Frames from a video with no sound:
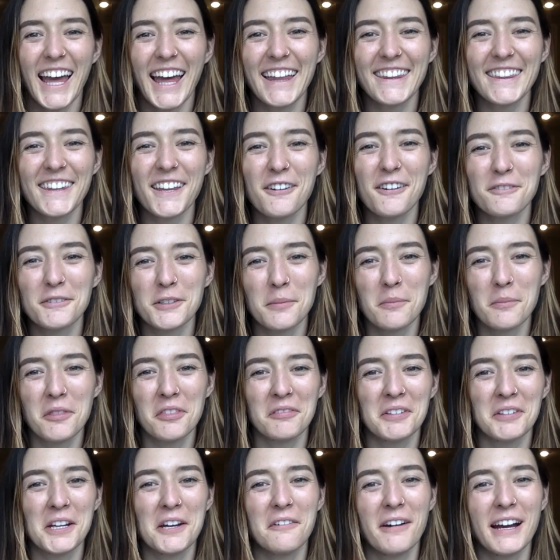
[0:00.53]
Hello, Room
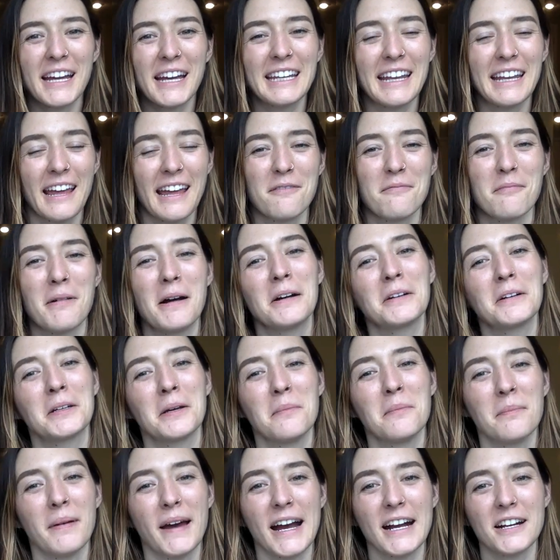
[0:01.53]
308, and
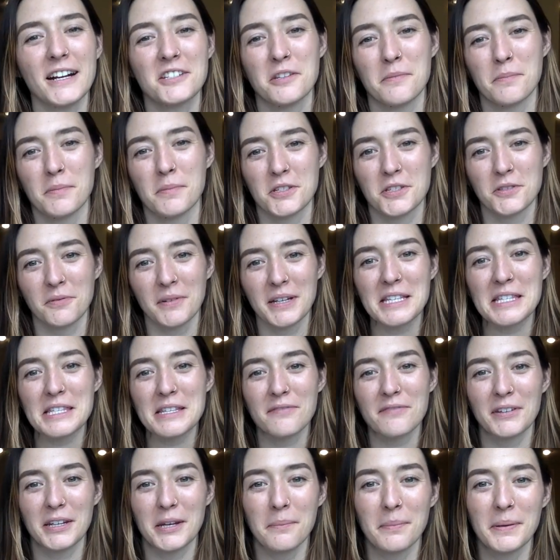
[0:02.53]
welcome back to
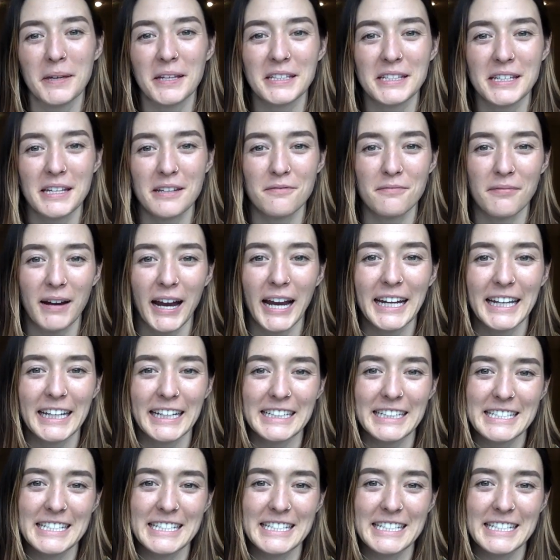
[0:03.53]
Persuasive and Opinion Writing.